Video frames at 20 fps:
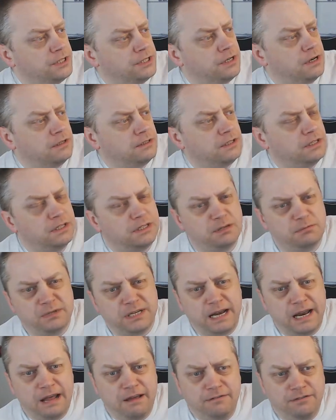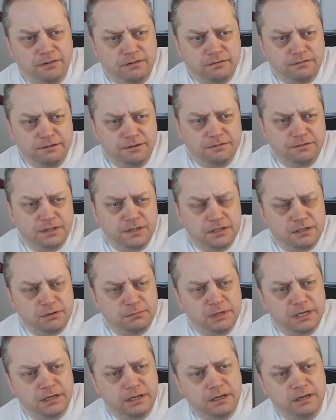started this. It was eleven fifty
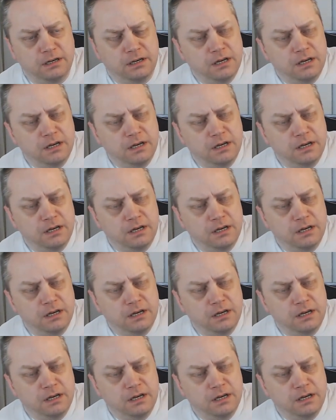something.